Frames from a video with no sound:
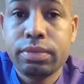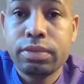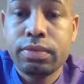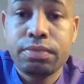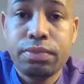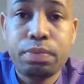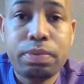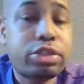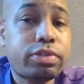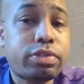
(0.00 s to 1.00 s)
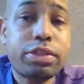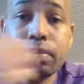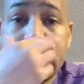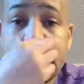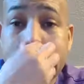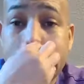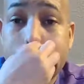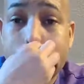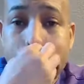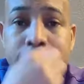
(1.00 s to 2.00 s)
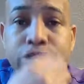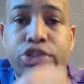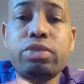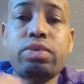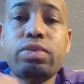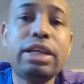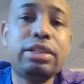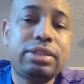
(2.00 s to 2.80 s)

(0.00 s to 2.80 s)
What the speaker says: You play Streets of Rage. Streets of Rage,